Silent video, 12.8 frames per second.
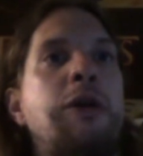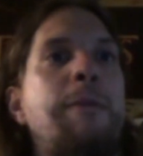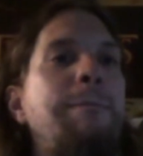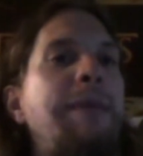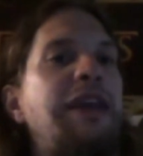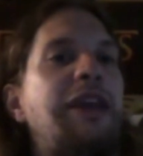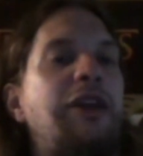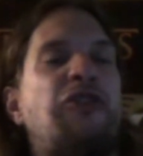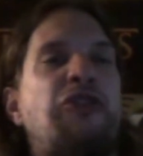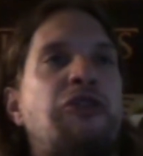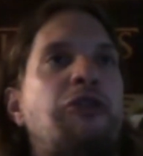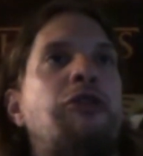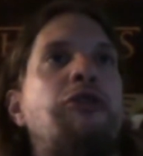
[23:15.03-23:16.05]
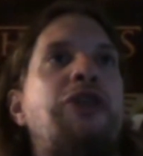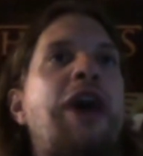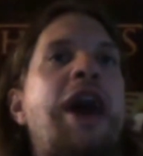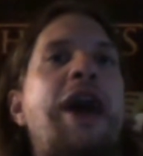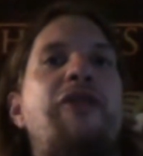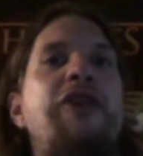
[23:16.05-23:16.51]
making sure
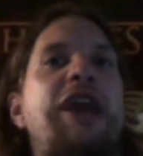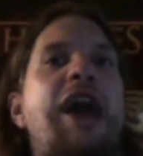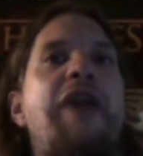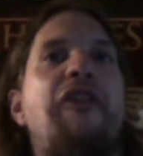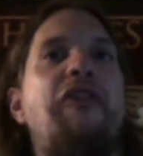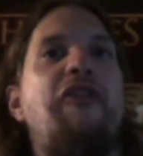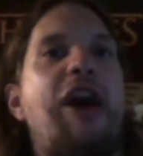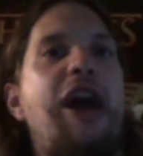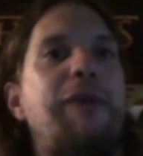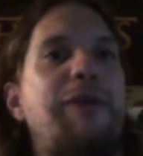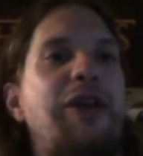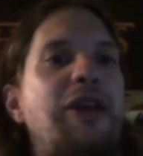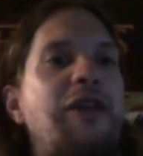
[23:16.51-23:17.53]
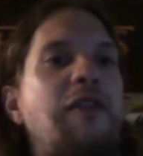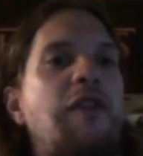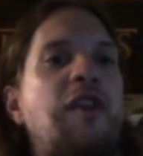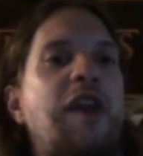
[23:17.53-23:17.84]
that they got the diamonds